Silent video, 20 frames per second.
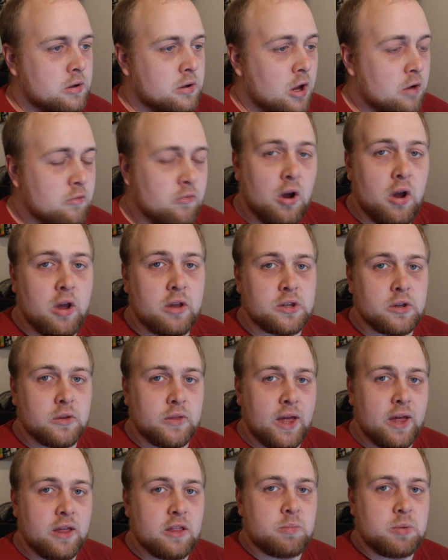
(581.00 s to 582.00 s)
Right, so
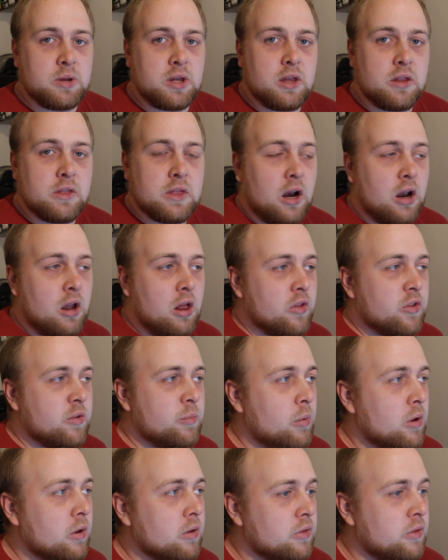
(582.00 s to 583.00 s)
that has been the last
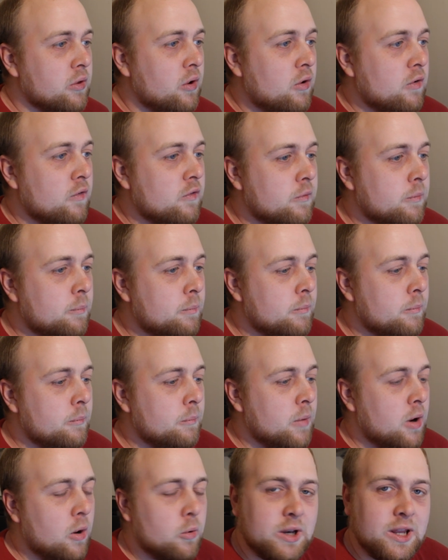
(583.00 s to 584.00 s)
month of
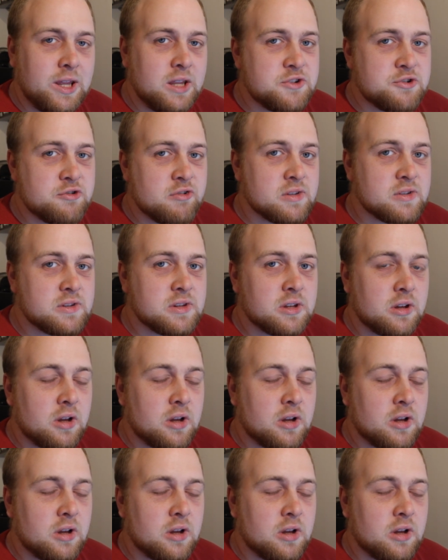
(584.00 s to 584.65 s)
Mildly Interesting.